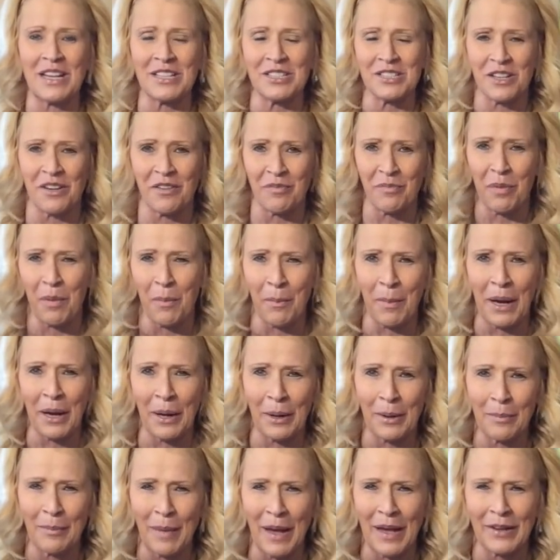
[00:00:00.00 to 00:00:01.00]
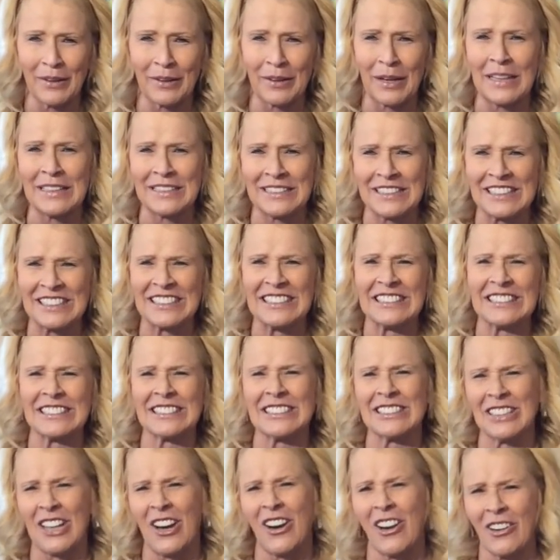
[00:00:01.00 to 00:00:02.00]
I should have prepared better. I didn't.
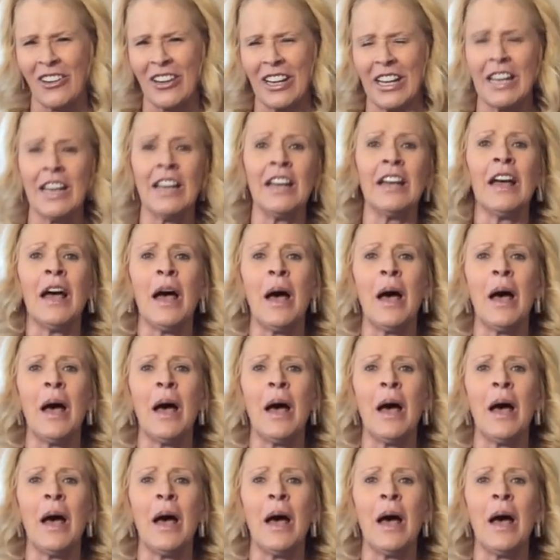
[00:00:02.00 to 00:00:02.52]
Sorry.